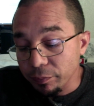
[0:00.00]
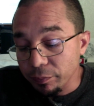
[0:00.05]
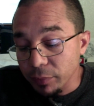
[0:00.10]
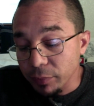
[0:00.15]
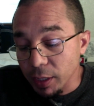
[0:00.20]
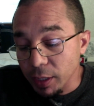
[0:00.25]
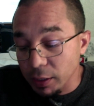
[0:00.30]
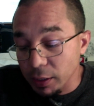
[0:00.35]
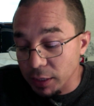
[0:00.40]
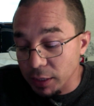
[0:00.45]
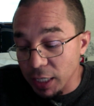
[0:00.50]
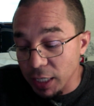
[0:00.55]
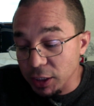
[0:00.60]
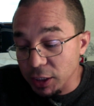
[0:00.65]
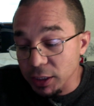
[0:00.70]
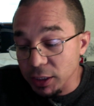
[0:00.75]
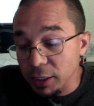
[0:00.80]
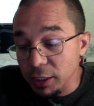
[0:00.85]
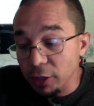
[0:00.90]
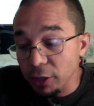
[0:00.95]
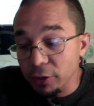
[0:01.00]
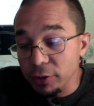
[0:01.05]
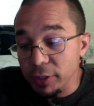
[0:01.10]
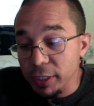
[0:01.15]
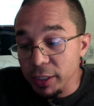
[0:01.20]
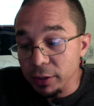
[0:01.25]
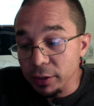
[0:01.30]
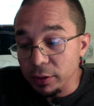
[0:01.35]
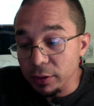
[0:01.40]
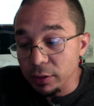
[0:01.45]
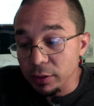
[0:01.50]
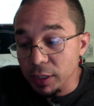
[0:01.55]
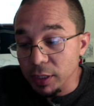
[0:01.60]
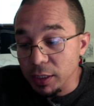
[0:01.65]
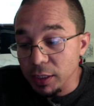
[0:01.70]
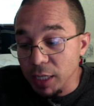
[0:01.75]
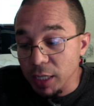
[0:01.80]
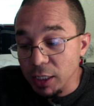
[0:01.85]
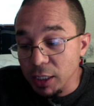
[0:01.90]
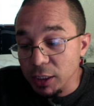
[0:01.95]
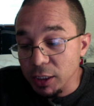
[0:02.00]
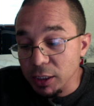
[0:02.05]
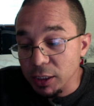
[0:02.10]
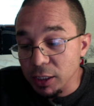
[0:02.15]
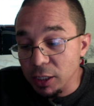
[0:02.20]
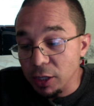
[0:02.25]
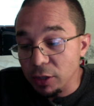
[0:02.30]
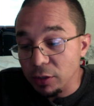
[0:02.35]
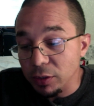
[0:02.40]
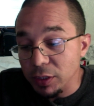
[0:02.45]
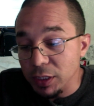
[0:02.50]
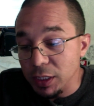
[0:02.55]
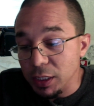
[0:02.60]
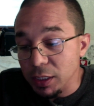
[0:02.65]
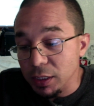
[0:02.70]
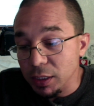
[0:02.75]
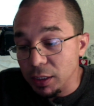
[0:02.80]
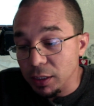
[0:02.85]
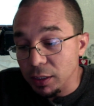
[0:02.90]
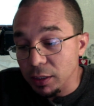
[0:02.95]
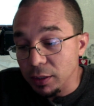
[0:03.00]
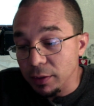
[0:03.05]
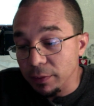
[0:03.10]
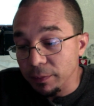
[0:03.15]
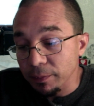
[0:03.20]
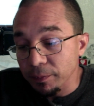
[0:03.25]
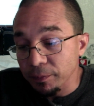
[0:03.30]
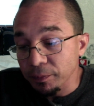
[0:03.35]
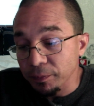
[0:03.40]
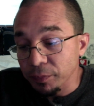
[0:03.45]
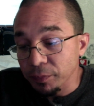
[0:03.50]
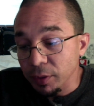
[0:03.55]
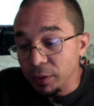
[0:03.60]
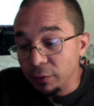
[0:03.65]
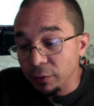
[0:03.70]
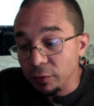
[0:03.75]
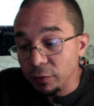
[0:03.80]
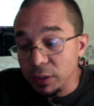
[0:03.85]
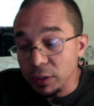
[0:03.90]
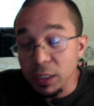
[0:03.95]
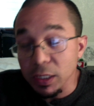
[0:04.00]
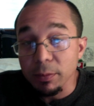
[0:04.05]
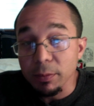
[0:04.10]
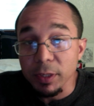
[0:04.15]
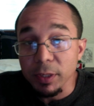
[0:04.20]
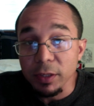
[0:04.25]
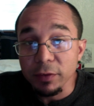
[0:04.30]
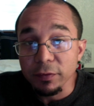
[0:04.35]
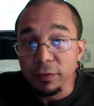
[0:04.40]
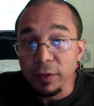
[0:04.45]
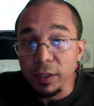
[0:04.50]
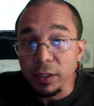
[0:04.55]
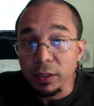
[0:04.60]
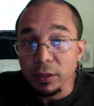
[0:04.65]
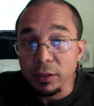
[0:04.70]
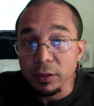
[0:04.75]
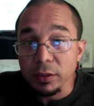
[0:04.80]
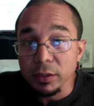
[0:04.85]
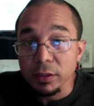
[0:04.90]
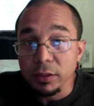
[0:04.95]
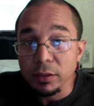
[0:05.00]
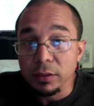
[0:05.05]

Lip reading: It's not just another year. It's not just another season for some motherfuckers.